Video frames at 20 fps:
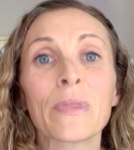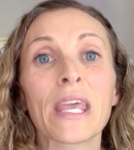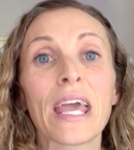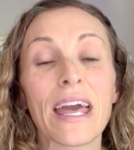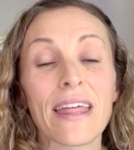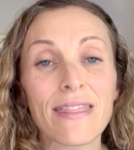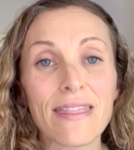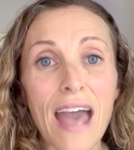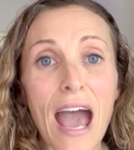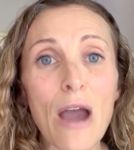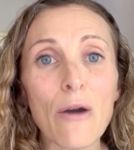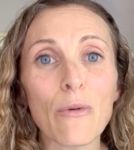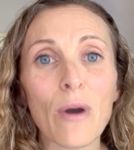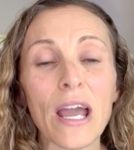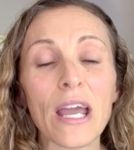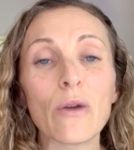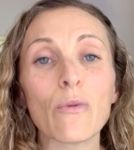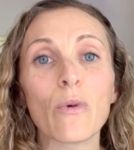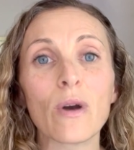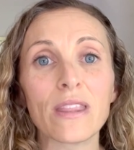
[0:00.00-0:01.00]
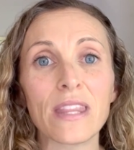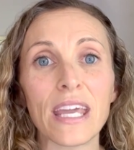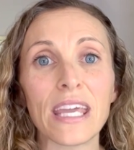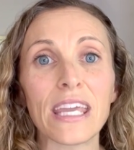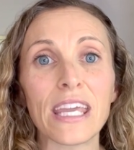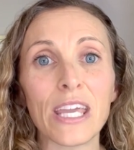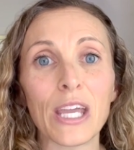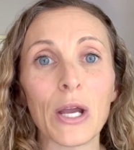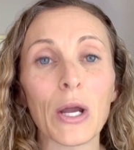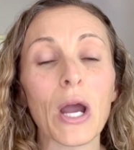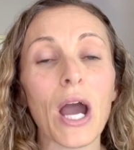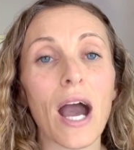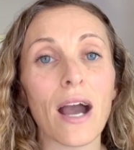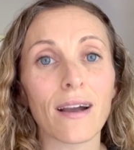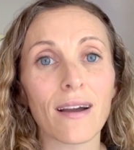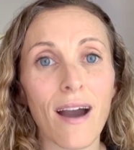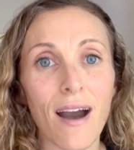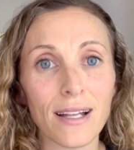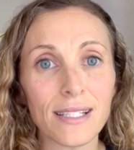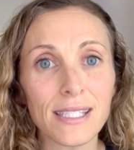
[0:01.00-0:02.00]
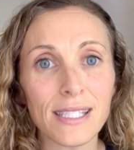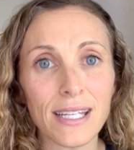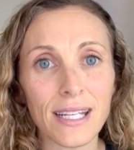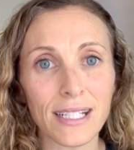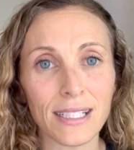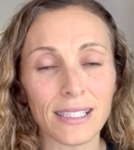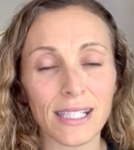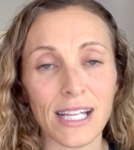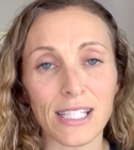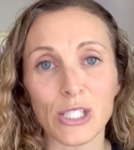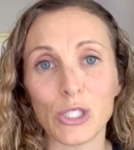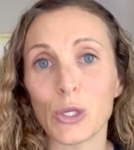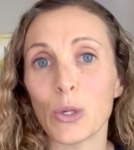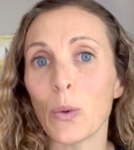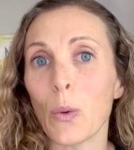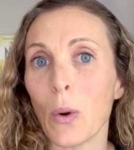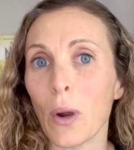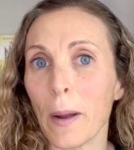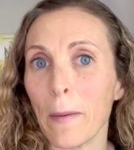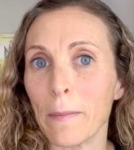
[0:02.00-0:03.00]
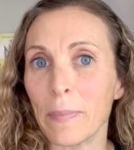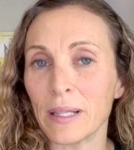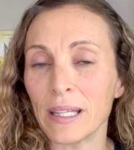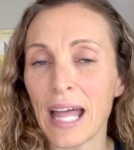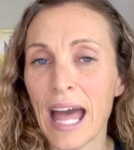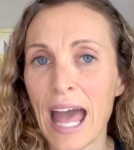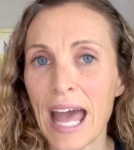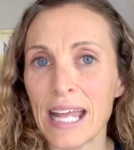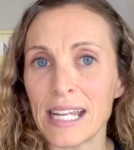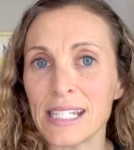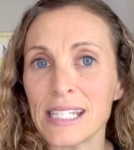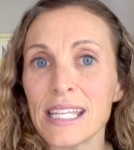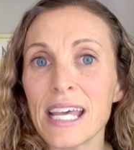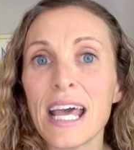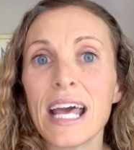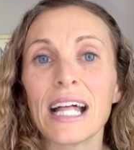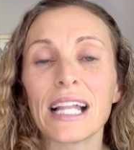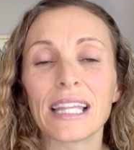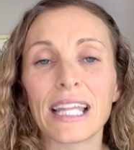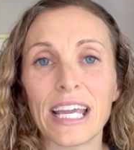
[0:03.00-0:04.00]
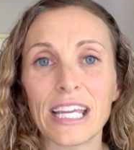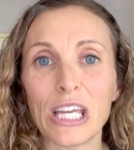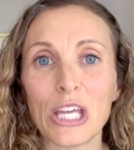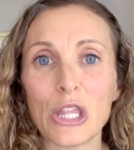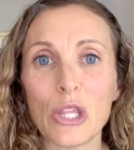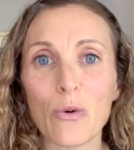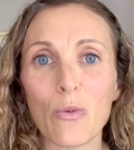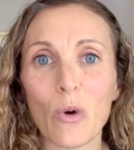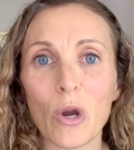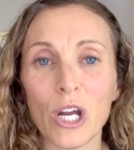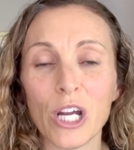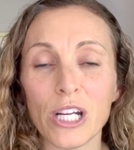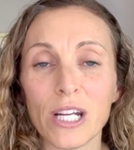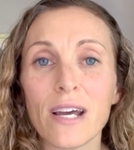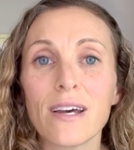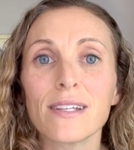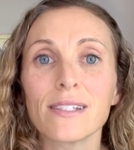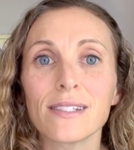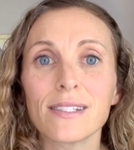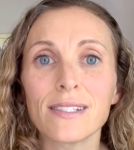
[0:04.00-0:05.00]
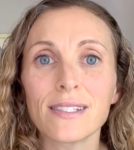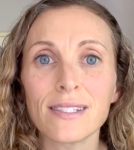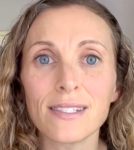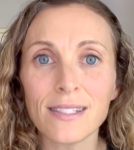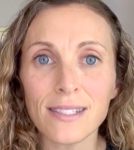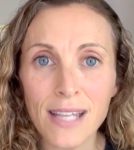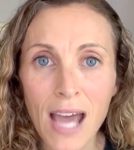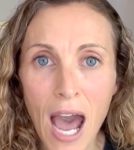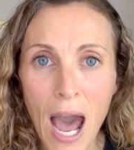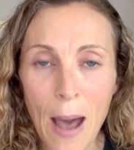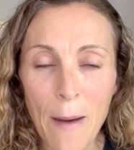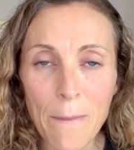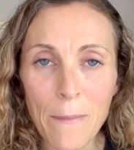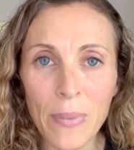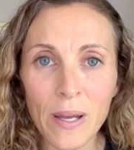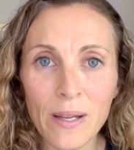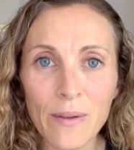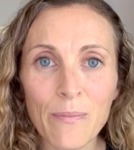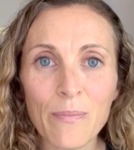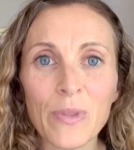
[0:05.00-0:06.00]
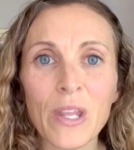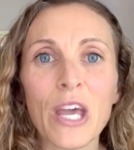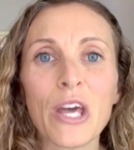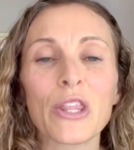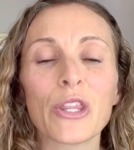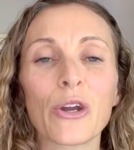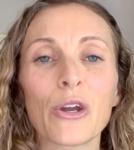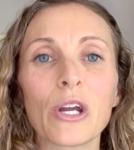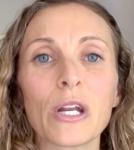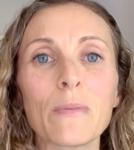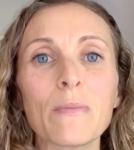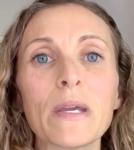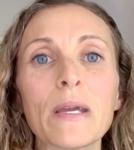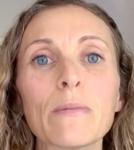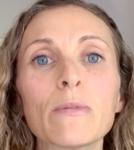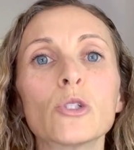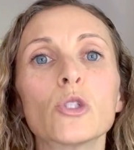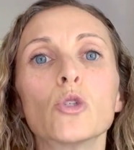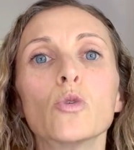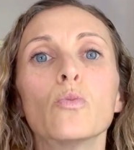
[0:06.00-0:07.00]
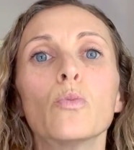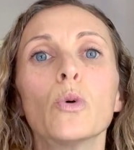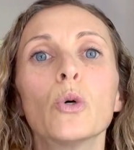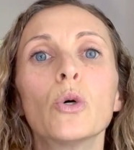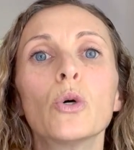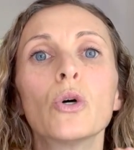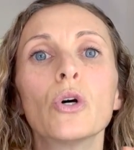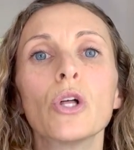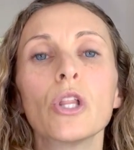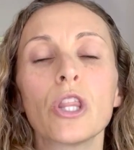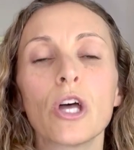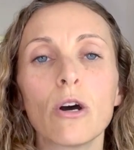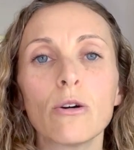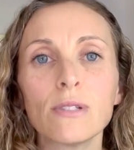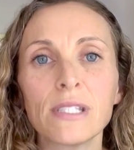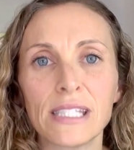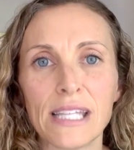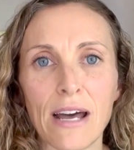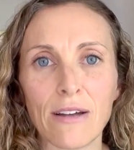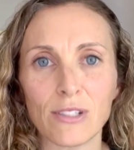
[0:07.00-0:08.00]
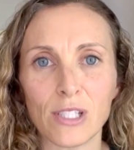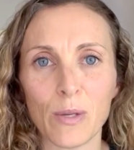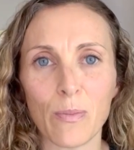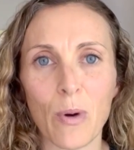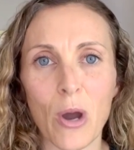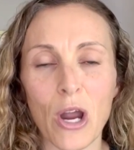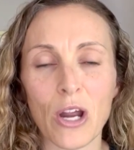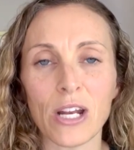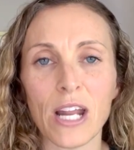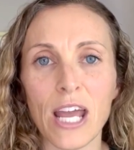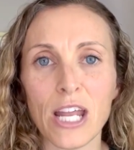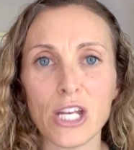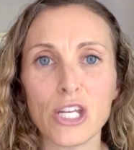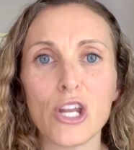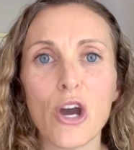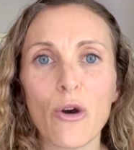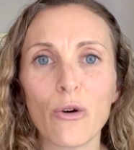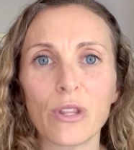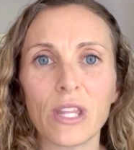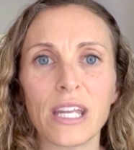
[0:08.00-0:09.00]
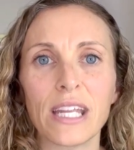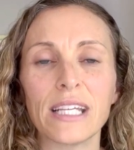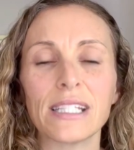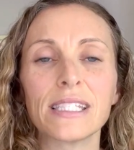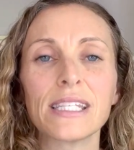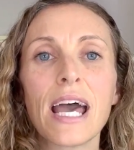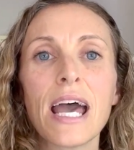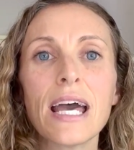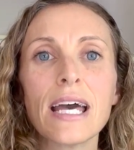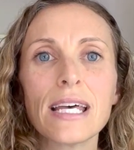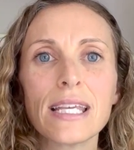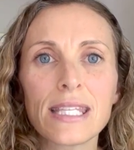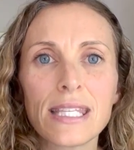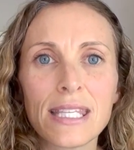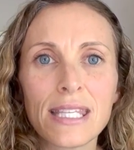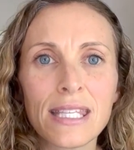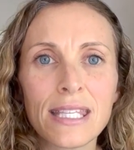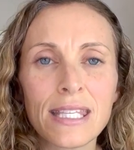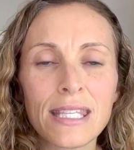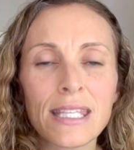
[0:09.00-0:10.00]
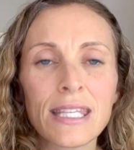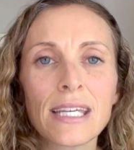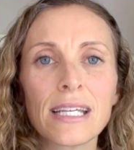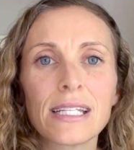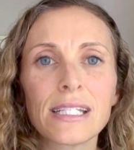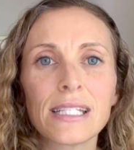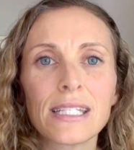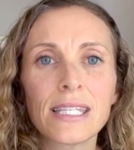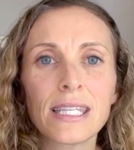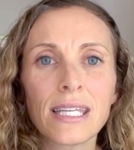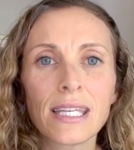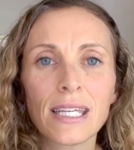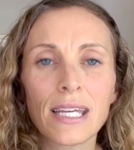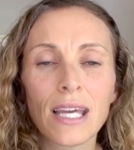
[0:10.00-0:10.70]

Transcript: And that way, when they hear a consonant cluster or a blend, like in the word stop, they're going to be able to pull those sounds apart and know that it's st,